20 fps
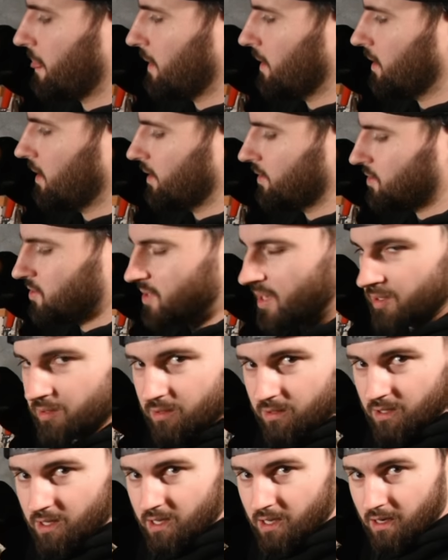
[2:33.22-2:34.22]
uh,
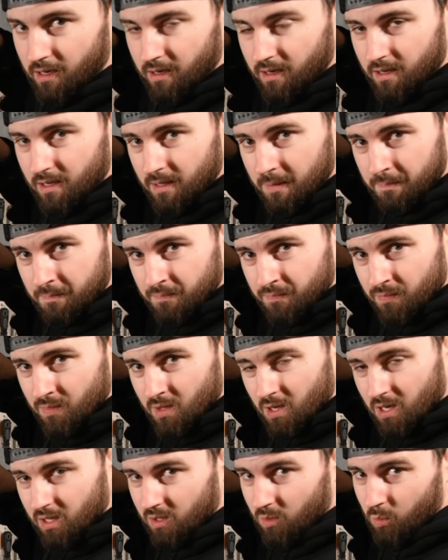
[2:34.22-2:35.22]
centered on
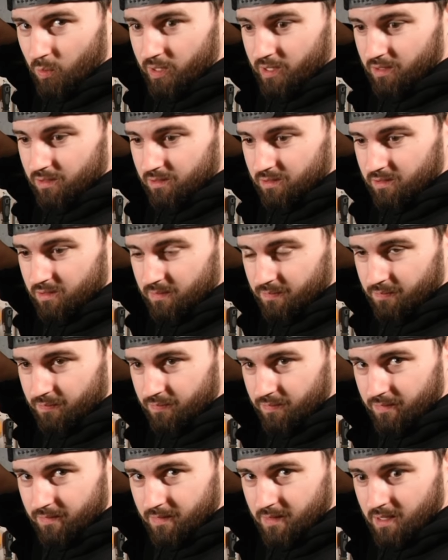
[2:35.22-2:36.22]
on the wheels,
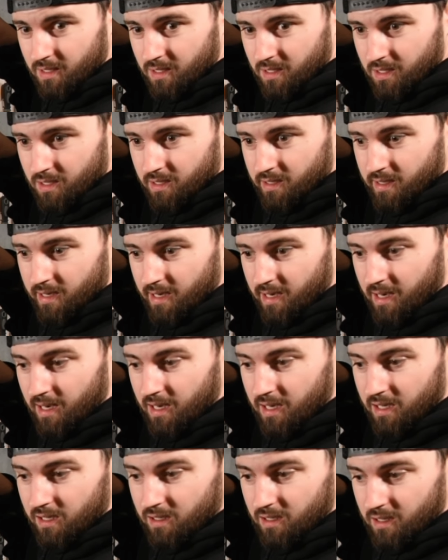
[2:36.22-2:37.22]

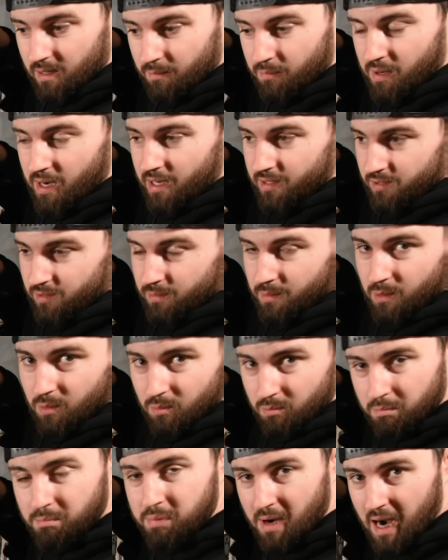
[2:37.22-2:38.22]
and it possibly
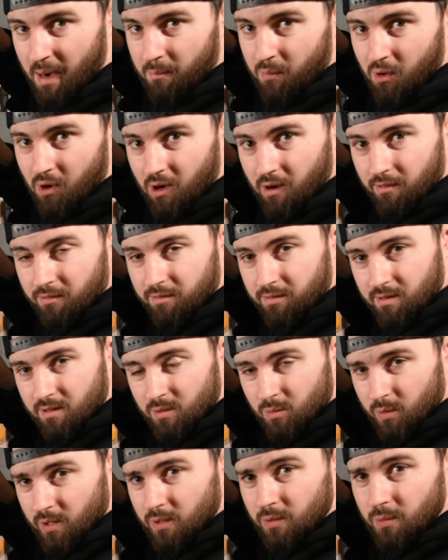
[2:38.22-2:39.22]
will pop off
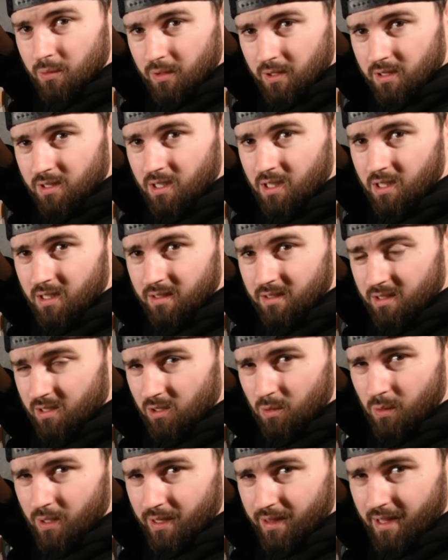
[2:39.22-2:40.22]
when you're doing a cut. You
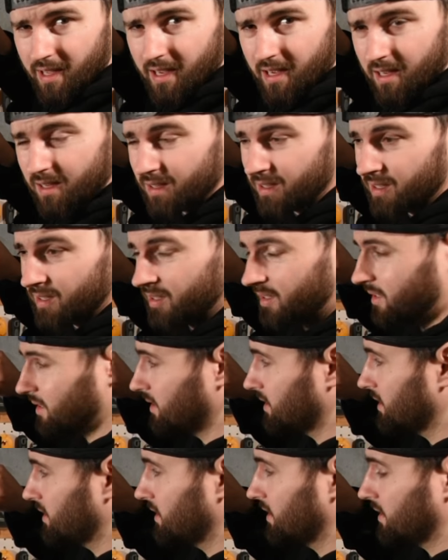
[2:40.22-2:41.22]
don't want that.
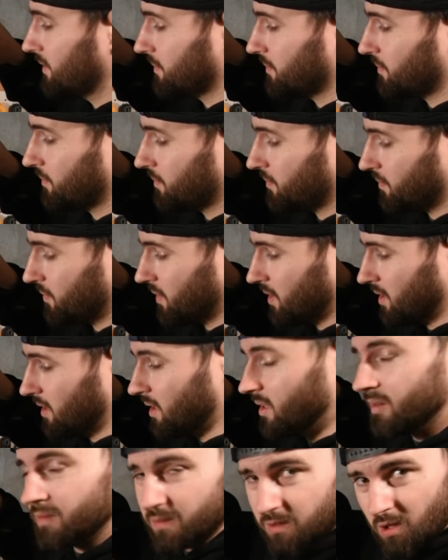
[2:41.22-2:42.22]

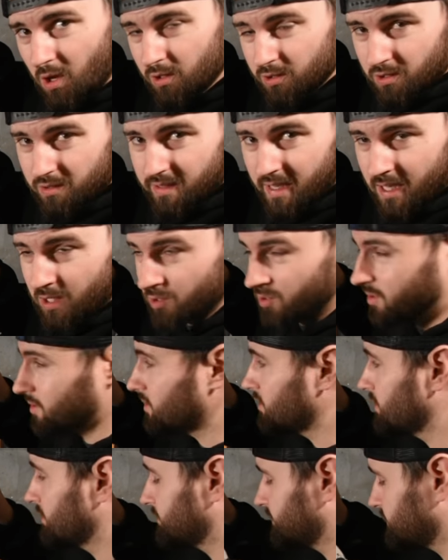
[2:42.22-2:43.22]
Uh, it's also
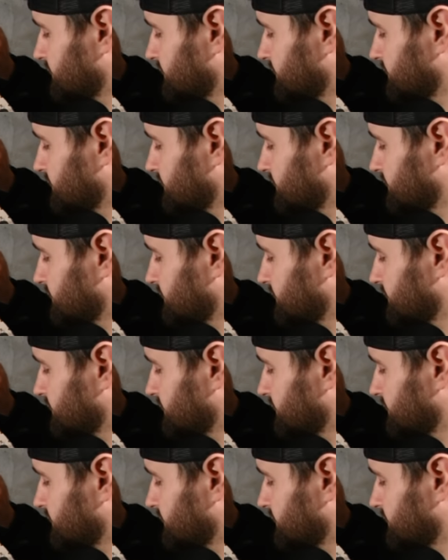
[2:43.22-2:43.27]
dangerous.